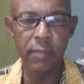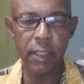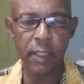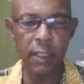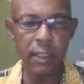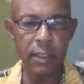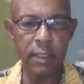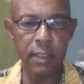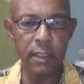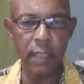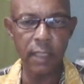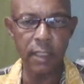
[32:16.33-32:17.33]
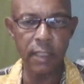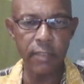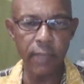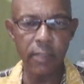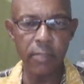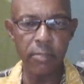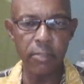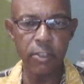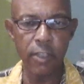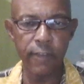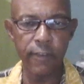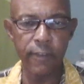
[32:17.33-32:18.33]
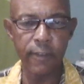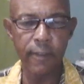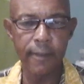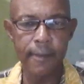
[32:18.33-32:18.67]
because that is valuable stuff.